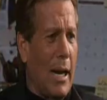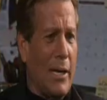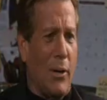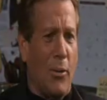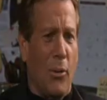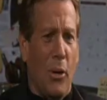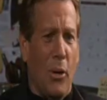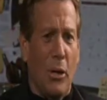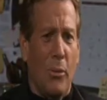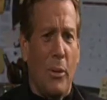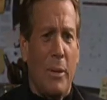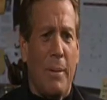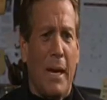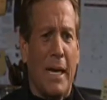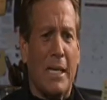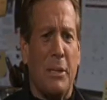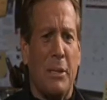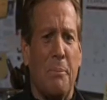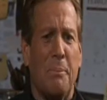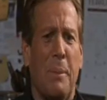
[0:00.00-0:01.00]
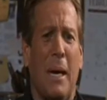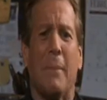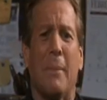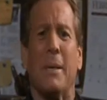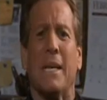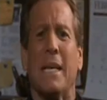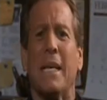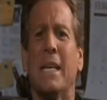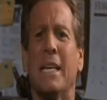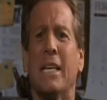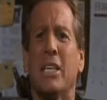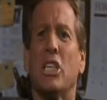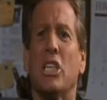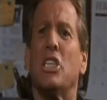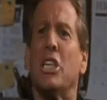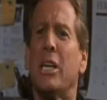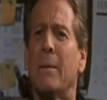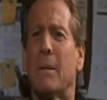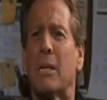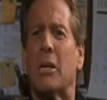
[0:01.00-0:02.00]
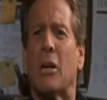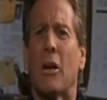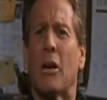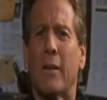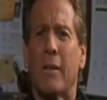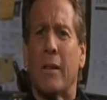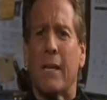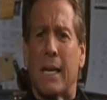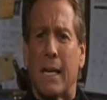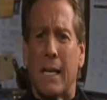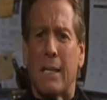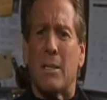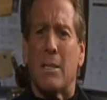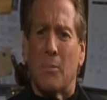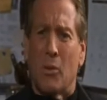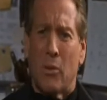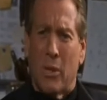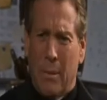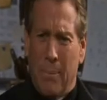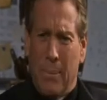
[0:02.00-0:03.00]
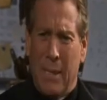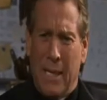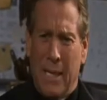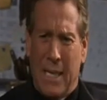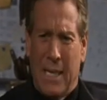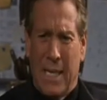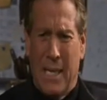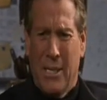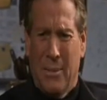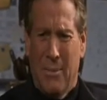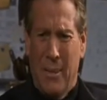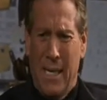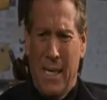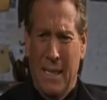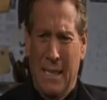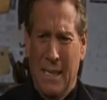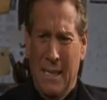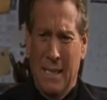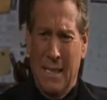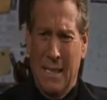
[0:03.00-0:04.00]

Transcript: I go all the way back to Bobby, to Gene McCarthy. I got some credibility here, man.